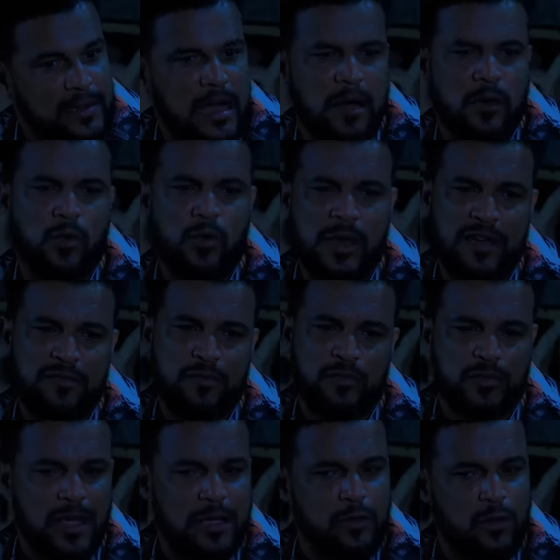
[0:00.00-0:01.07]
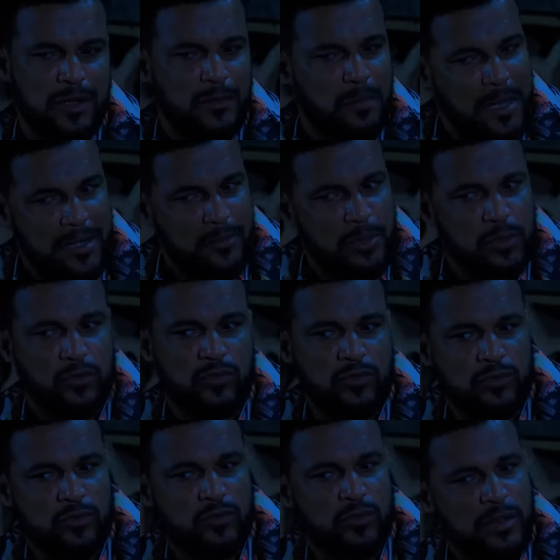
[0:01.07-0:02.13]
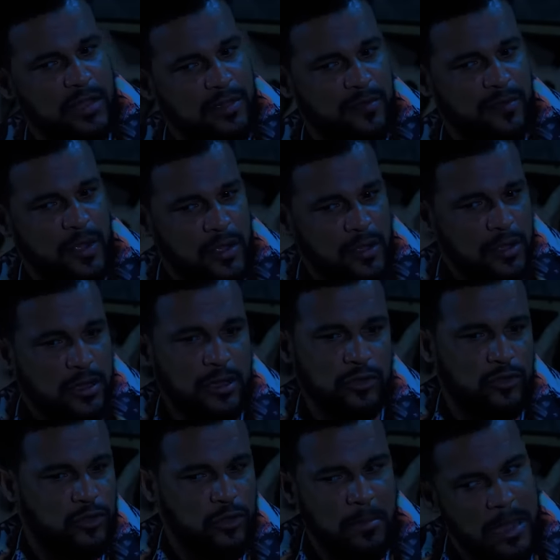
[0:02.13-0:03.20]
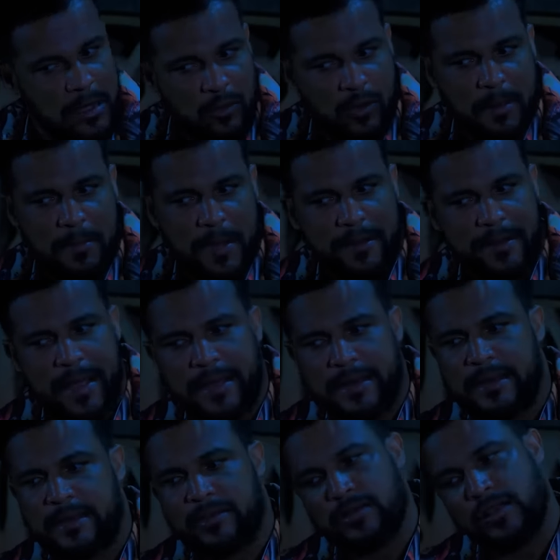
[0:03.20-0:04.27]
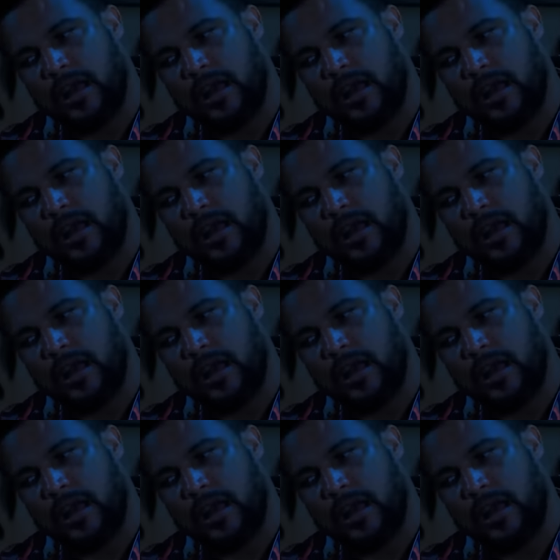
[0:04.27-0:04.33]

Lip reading: in her O levels. And you expect me to leave Ijoma and go and marry Agnes?